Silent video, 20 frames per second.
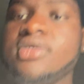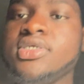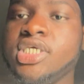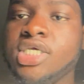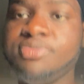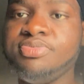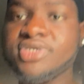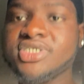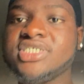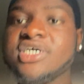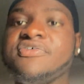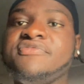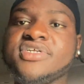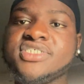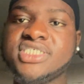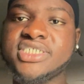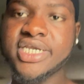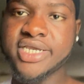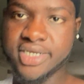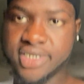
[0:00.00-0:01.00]
Keep yourself in
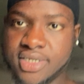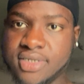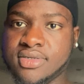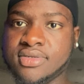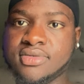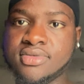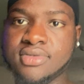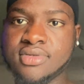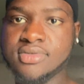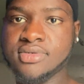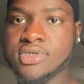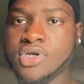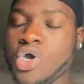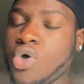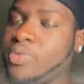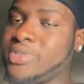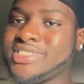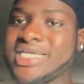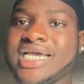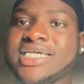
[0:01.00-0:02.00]
check.
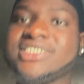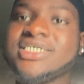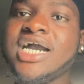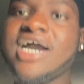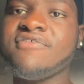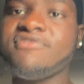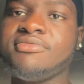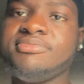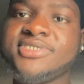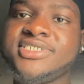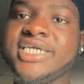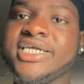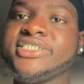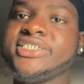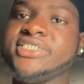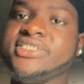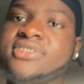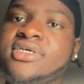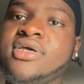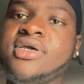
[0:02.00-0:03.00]
Always ask God for
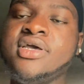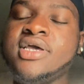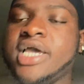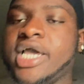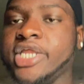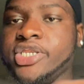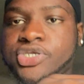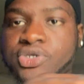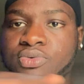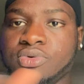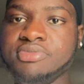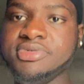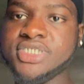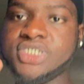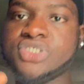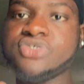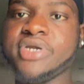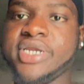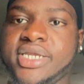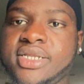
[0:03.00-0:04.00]
protection, and you will be
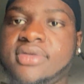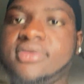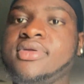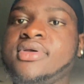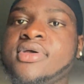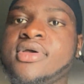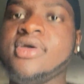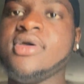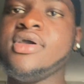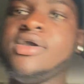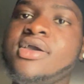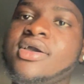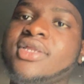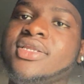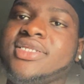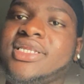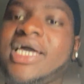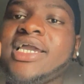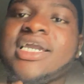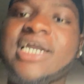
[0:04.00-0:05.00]
straight.
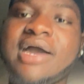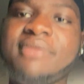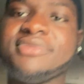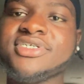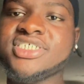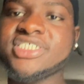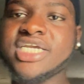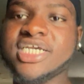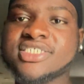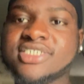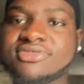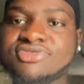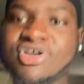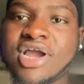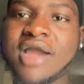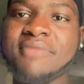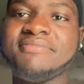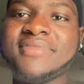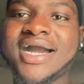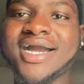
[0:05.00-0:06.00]
Like, comment, share, and
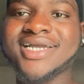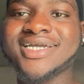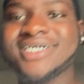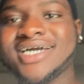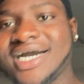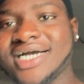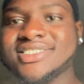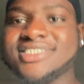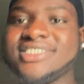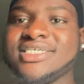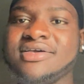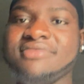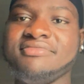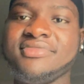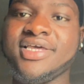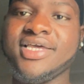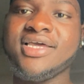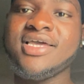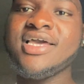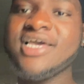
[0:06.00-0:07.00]
subscribe my content,
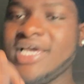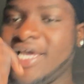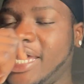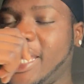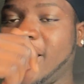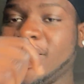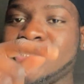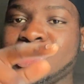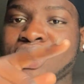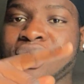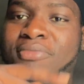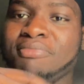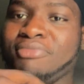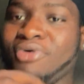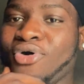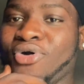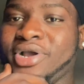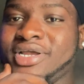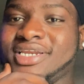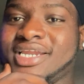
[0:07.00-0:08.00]
man. It's your
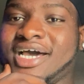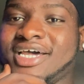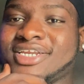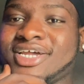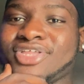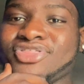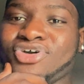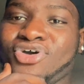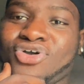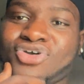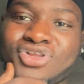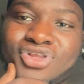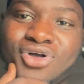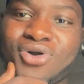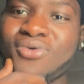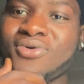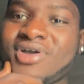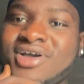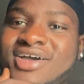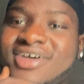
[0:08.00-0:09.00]
boy, Nana the
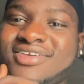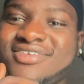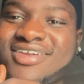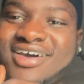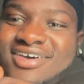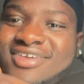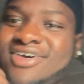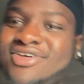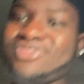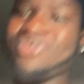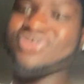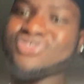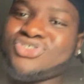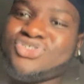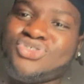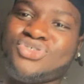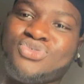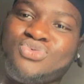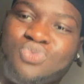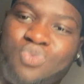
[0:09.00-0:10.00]
Glow, Nana the
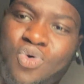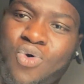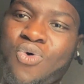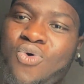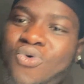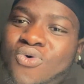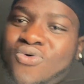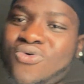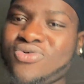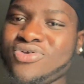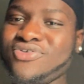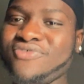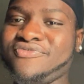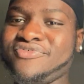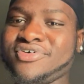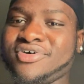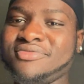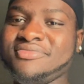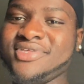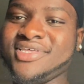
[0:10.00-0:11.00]
Swole. You
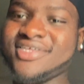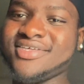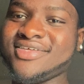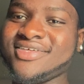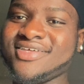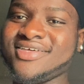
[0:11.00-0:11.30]
feel me?